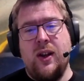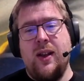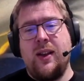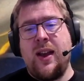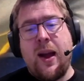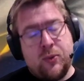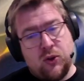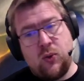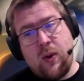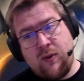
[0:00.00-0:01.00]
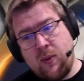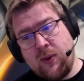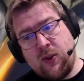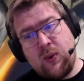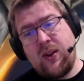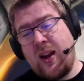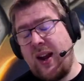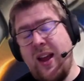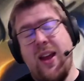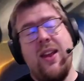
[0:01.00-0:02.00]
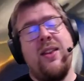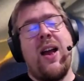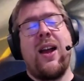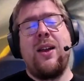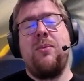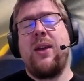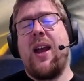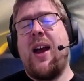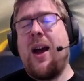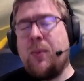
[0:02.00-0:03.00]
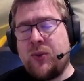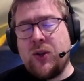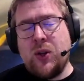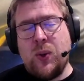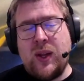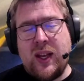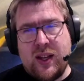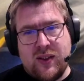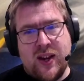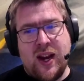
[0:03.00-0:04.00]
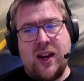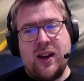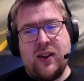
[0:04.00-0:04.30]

captures one from its own side. That can be absolutely insane.